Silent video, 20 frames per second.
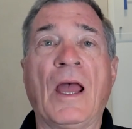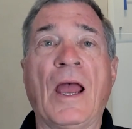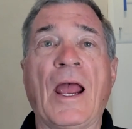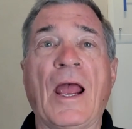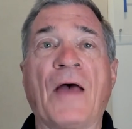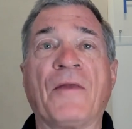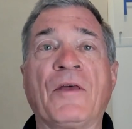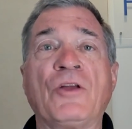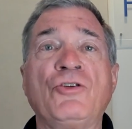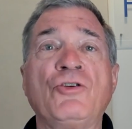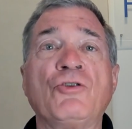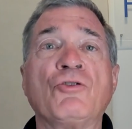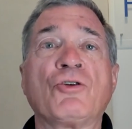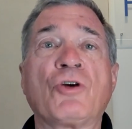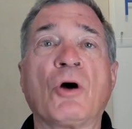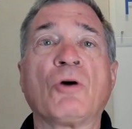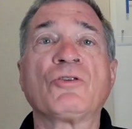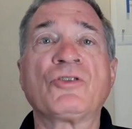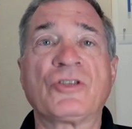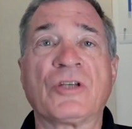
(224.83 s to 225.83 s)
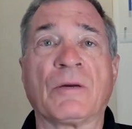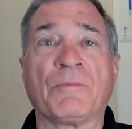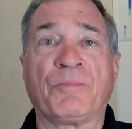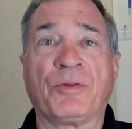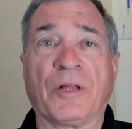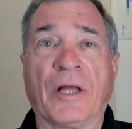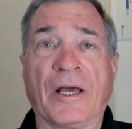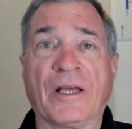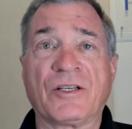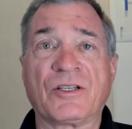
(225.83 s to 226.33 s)
And then you go
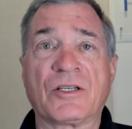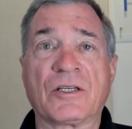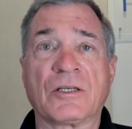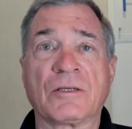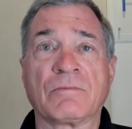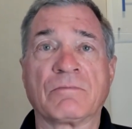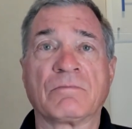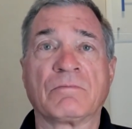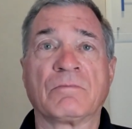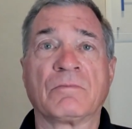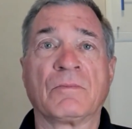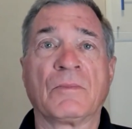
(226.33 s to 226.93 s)
someplace.